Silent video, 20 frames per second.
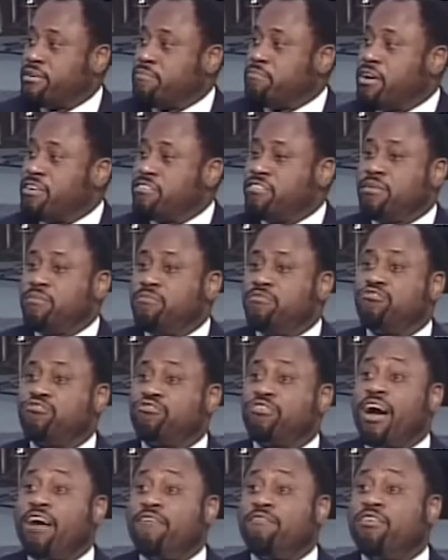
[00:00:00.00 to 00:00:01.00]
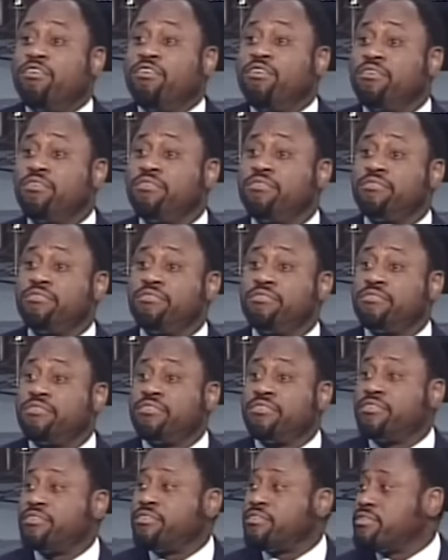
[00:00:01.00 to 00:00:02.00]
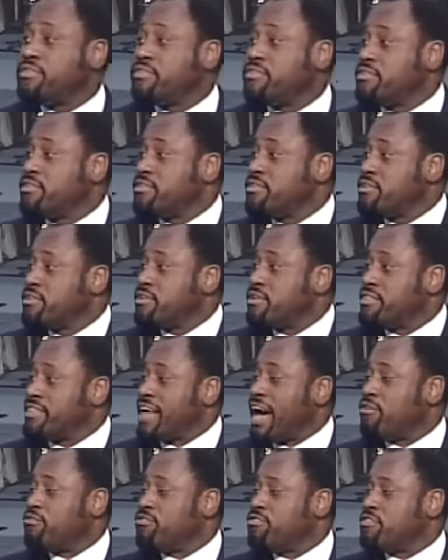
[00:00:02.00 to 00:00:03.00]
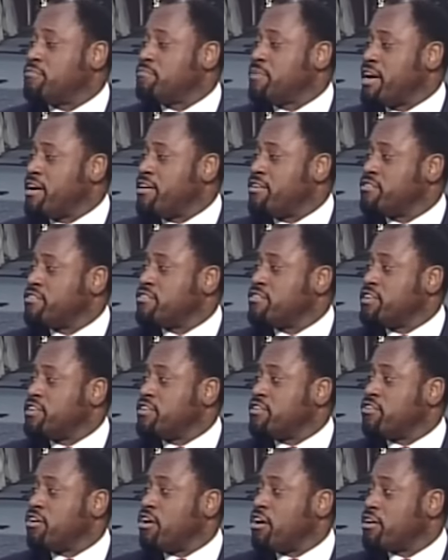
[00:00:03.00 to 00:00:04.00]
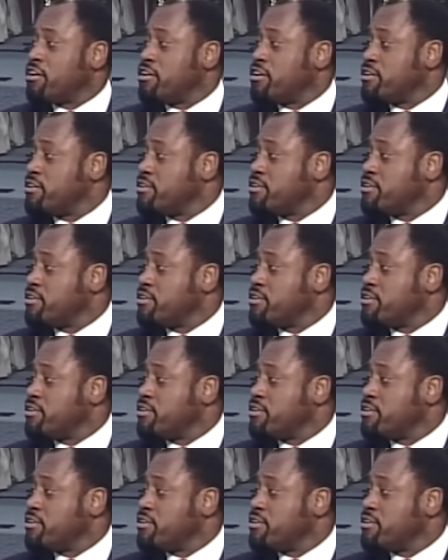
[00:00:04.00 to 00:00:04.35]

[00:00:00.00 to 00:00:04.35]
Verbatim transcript: The Muslims travel thousands of miles to see the rock.